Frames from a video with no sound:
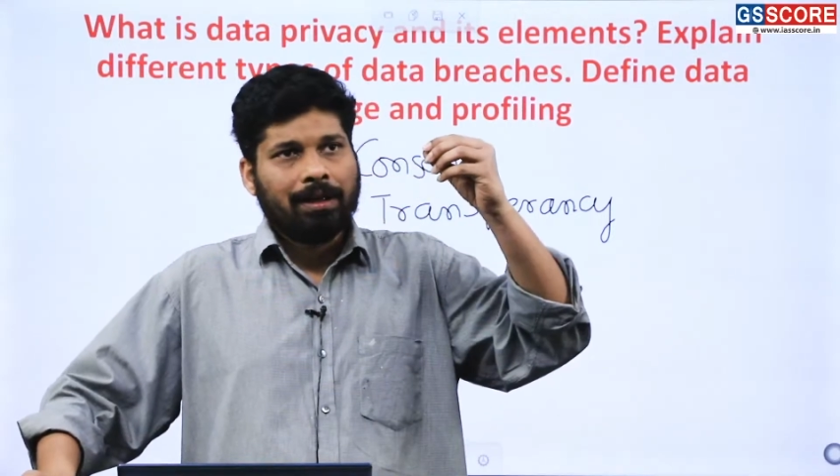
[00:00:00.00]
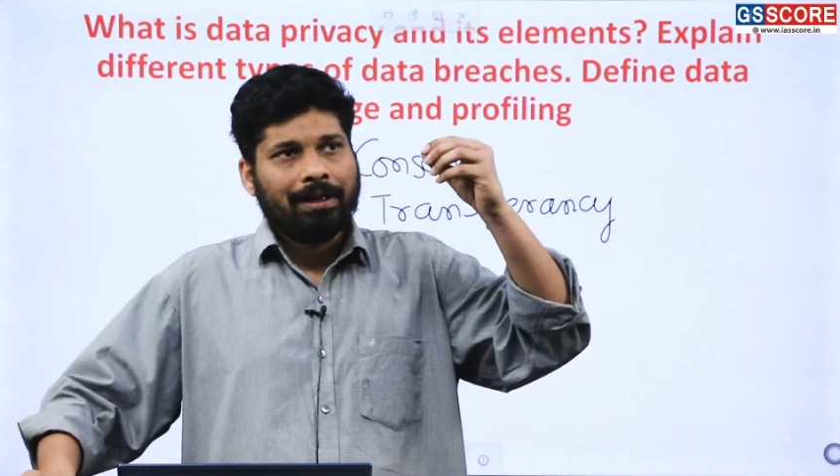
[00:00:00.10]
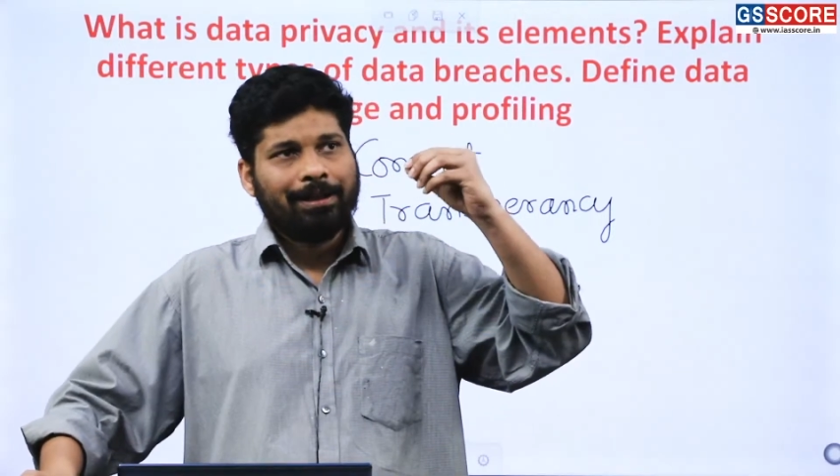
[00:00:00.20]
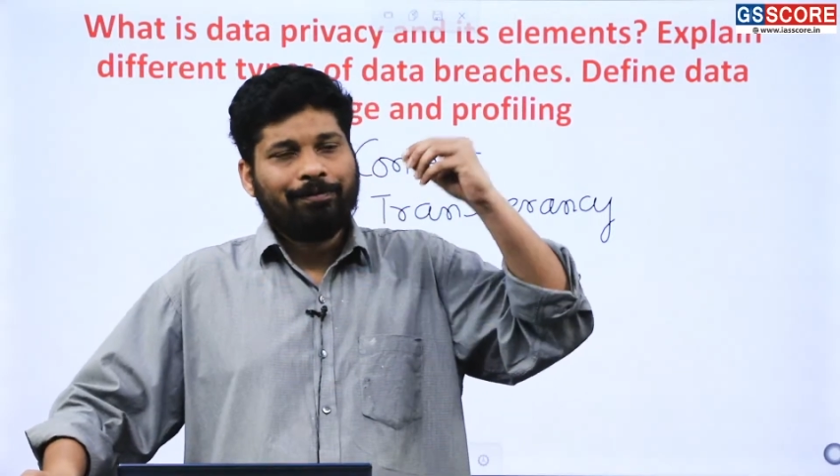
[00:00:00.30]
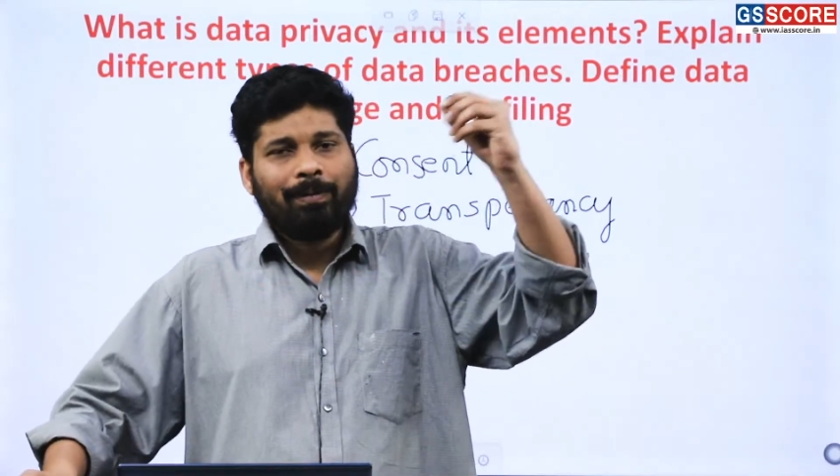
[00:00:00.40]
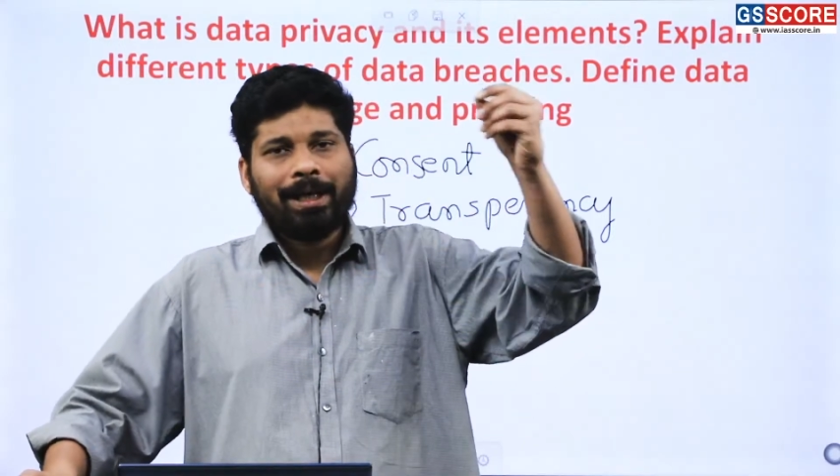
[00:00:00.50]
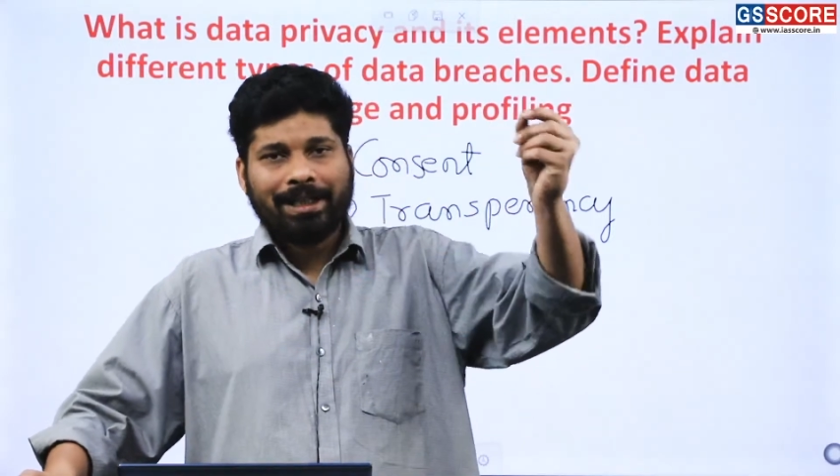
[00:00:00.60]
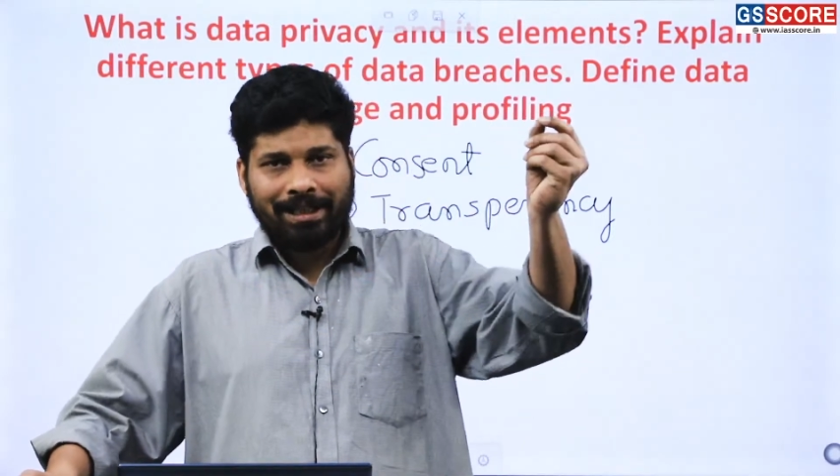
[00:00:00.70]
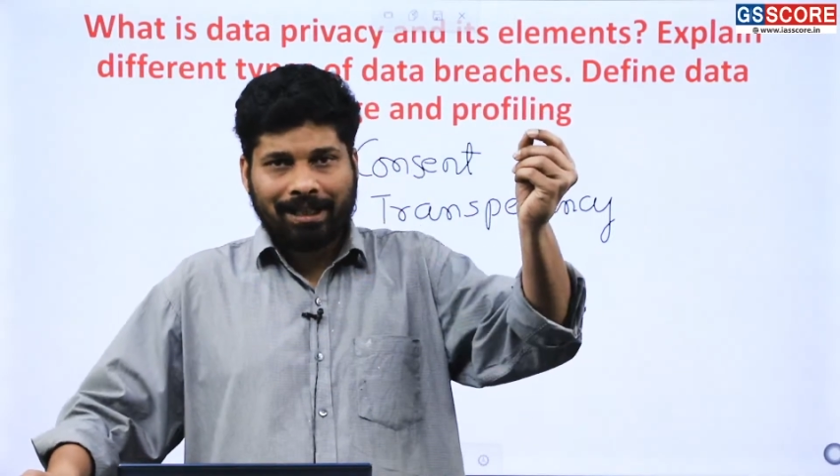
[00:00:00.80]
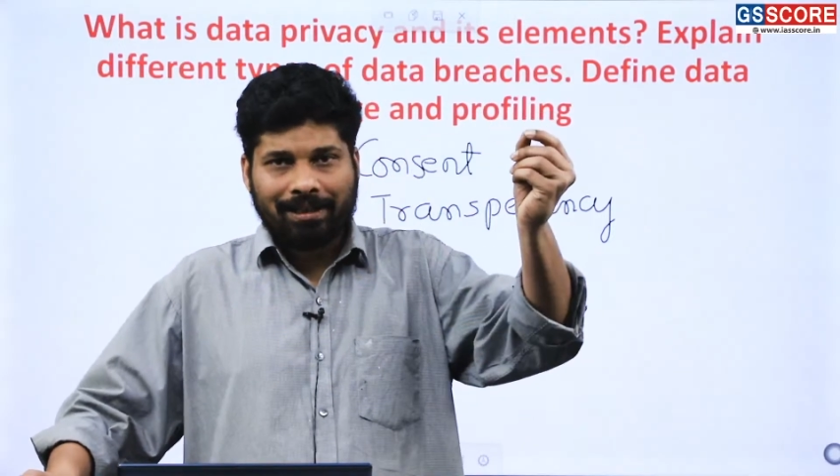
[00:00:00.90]
if my
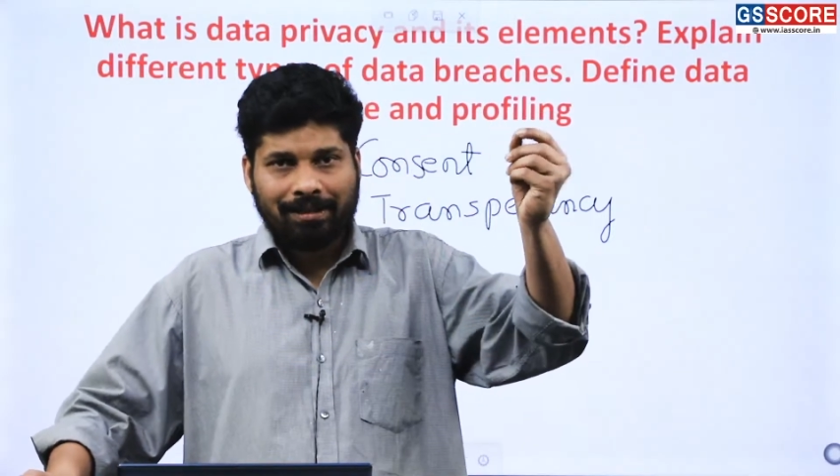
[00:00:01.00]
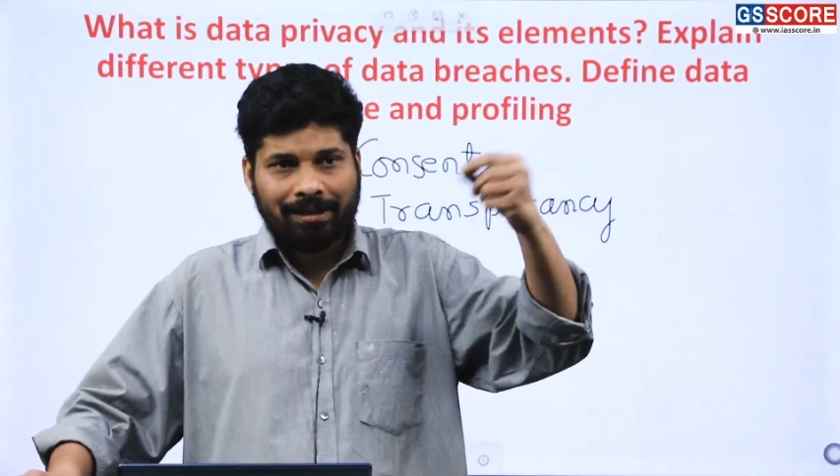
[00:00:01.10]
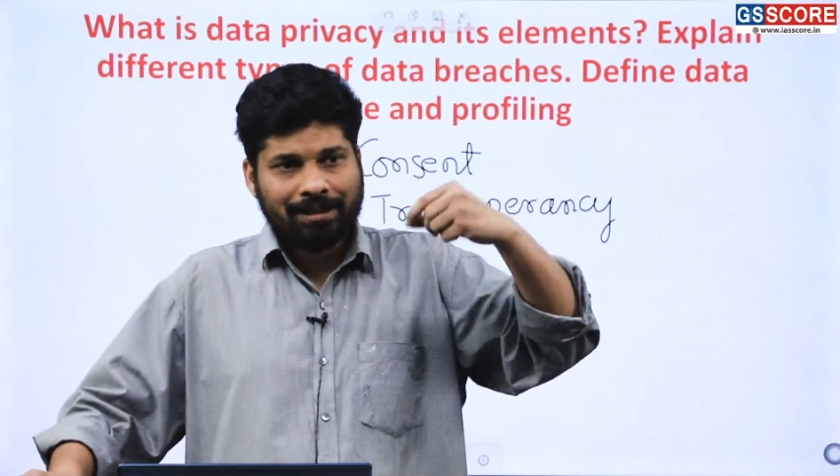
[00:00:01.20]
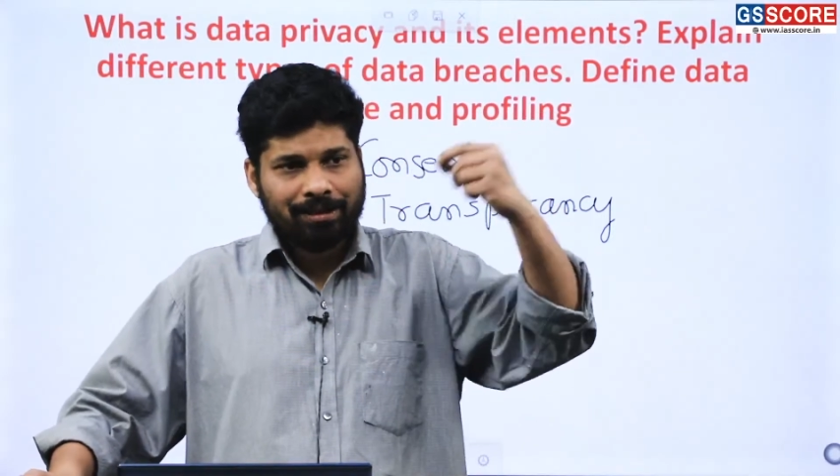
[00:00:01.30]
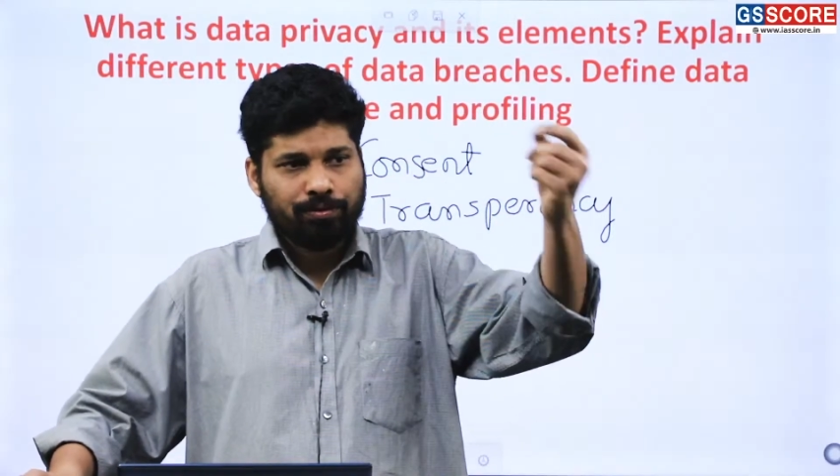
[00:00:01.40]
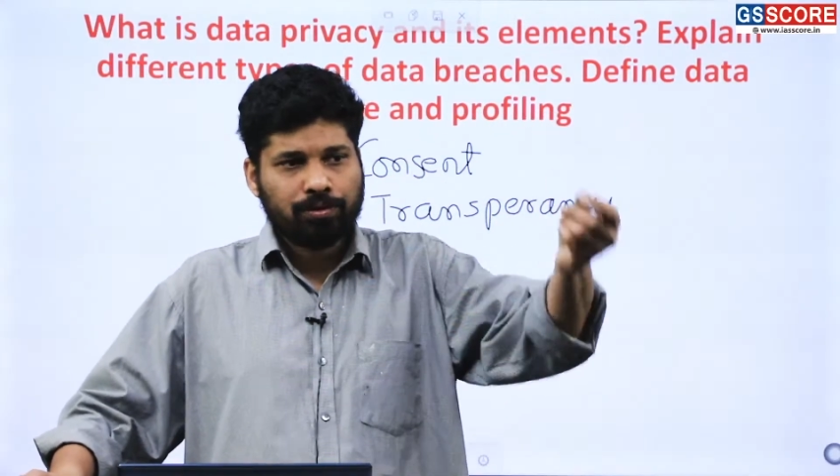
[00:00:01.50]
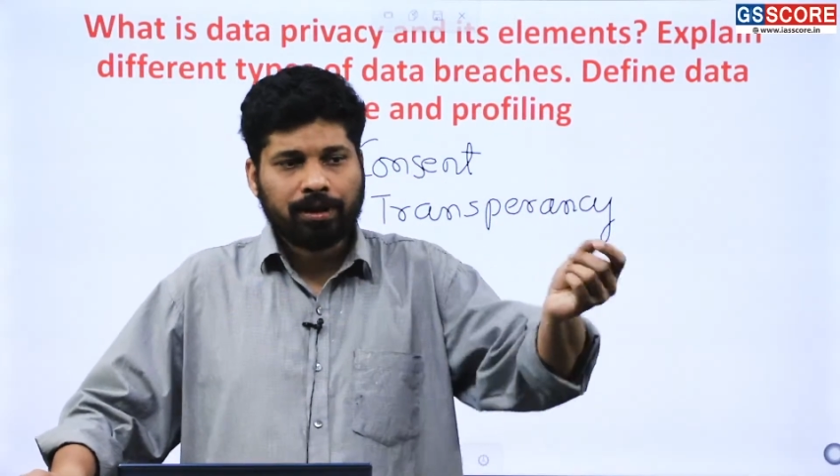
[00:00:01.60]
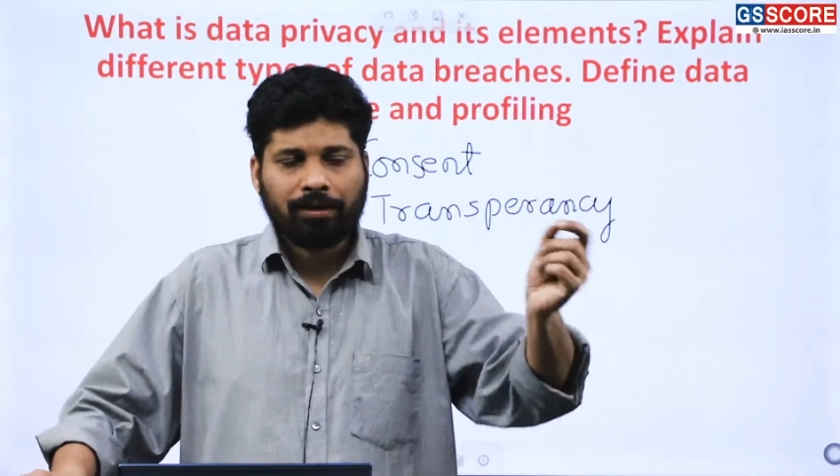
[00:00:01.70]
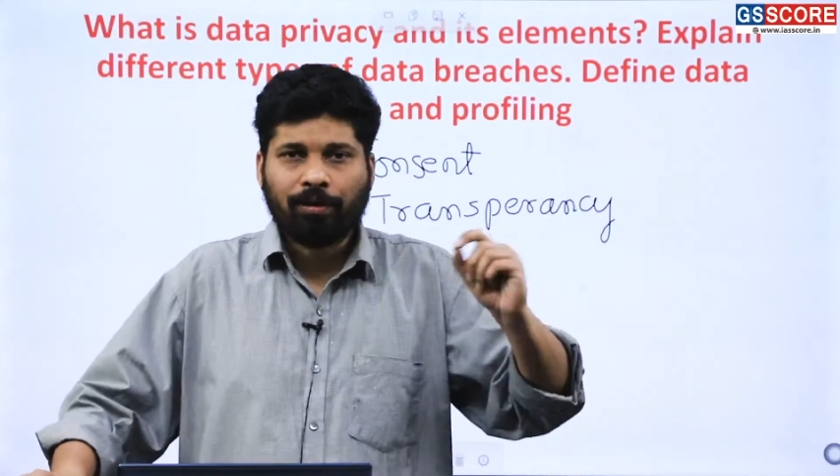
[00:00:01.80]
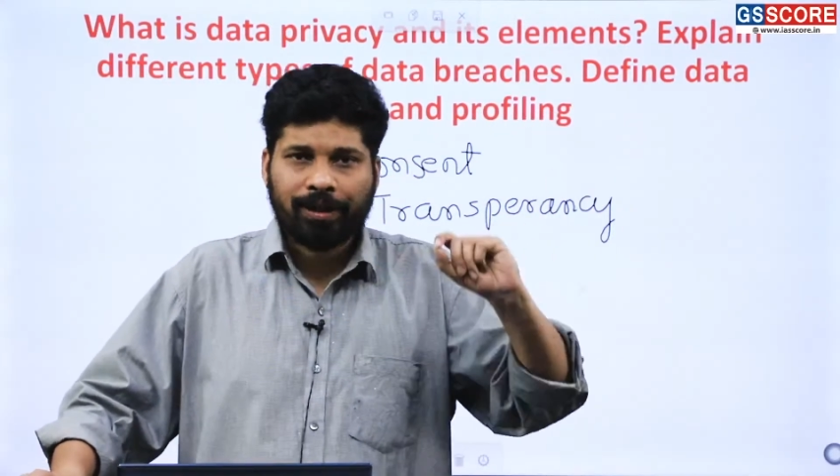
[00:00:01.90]
data is used
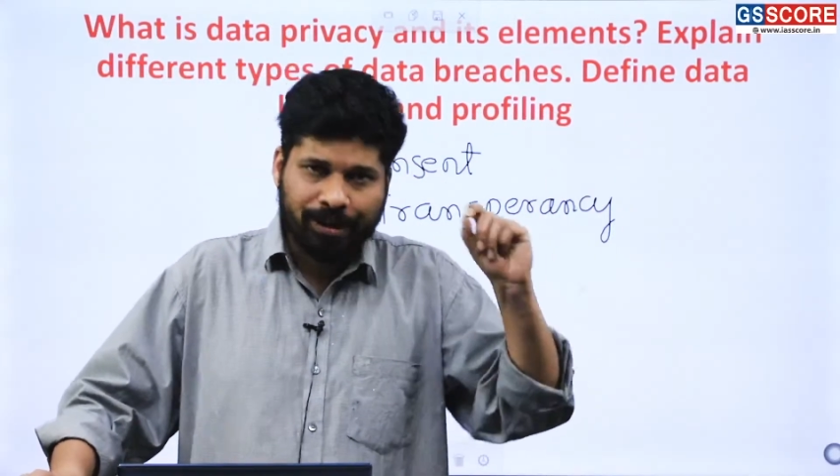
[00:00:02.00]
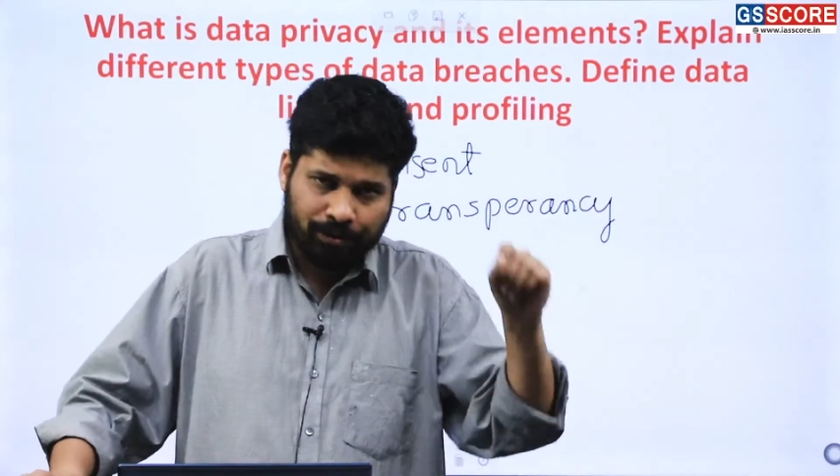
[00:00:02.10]
according